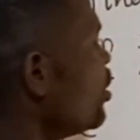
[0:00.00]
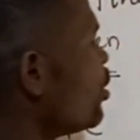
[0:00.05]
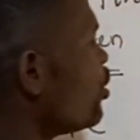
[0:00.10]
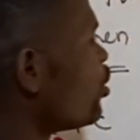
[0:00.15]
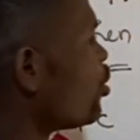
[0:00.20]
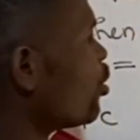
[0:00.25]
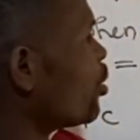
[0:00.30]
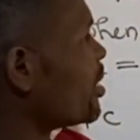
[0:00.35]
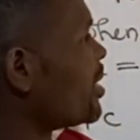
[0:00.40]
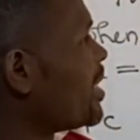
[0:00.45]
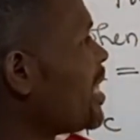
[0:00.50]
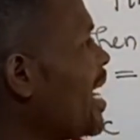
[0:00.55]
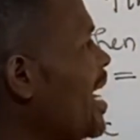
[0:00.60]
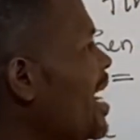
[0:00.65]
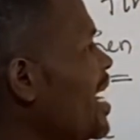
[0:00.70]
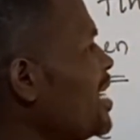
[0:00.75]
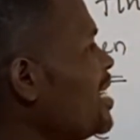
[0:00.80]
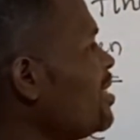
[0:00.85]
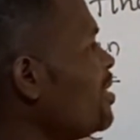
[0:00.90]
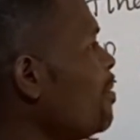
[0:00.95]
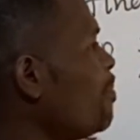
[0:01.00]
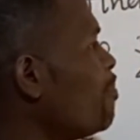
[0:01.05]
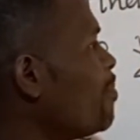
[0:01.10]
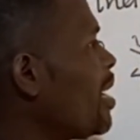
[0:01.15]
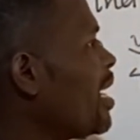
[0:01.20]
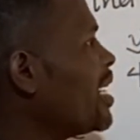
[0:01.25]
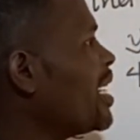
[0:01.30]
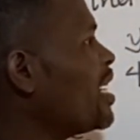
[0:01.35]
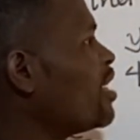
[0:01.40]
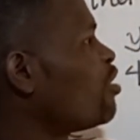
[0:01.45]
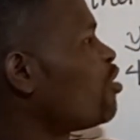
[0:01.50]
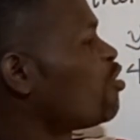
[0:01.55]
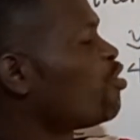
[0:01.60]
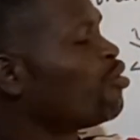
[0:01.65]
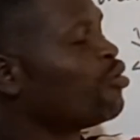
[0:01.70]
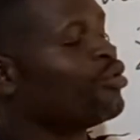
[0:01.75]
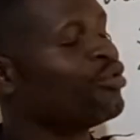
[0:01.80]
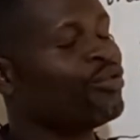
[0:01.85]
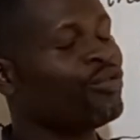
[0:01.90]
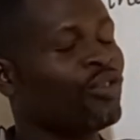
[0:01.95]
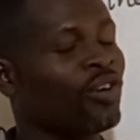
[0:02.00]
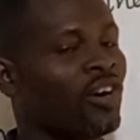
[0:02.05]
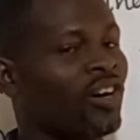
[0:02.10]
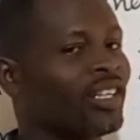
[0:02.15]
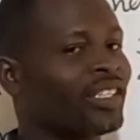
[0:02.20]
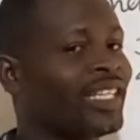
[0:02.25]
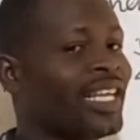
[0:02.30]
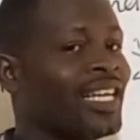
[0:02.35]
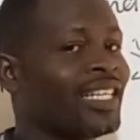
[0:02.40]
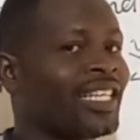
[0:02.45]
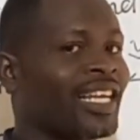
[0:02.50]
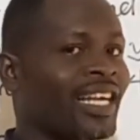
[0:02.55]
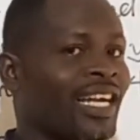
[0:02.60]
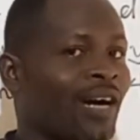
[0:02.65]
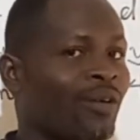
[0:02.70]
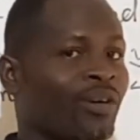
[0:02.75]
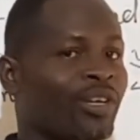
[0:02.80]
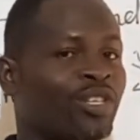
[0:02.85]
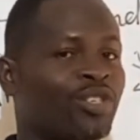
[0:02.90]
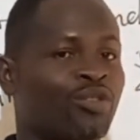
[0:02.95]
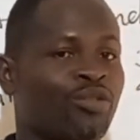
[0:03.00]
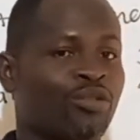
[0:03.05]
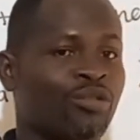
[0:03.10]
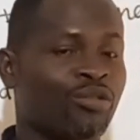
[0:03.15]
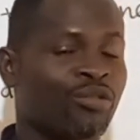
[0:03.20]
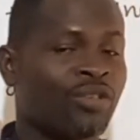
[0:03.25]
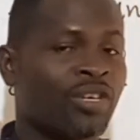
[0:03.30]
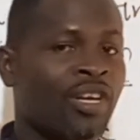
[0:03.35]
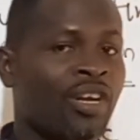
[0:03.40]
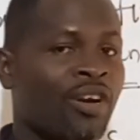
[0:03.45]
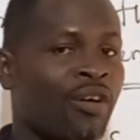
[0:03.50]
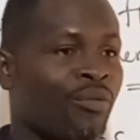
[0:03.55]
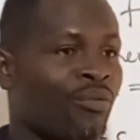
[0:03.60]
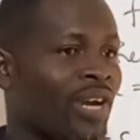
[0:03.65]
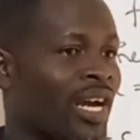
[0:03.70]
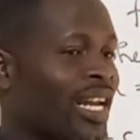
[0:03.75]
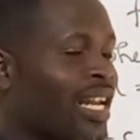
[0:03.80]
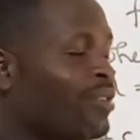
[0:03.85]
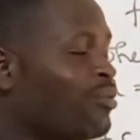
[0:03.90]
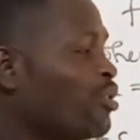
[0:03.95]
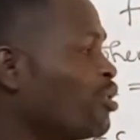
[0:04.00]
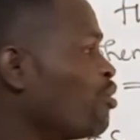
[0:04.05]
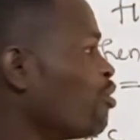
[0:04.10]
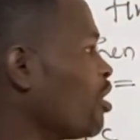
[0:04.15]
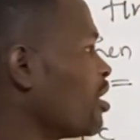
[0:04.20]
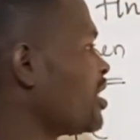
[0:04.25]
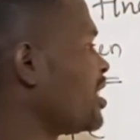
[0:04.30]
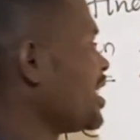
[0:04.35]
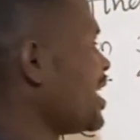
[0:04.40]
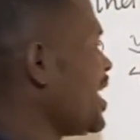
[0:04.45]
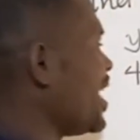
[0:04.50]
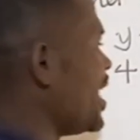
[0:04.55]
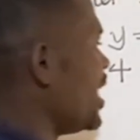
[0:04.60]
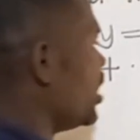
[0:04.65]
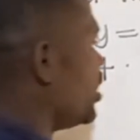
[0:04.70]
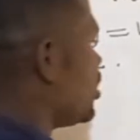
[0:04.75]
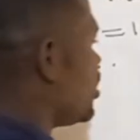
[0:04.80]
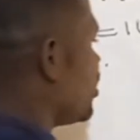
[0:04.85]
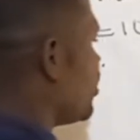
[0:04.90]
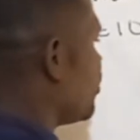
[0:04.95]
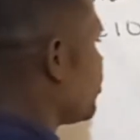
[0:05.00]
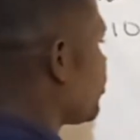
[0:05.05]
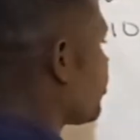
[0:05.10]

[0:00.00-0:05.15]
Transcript: so 10 minus 2, or 10 take away 2, we are left with what? 8.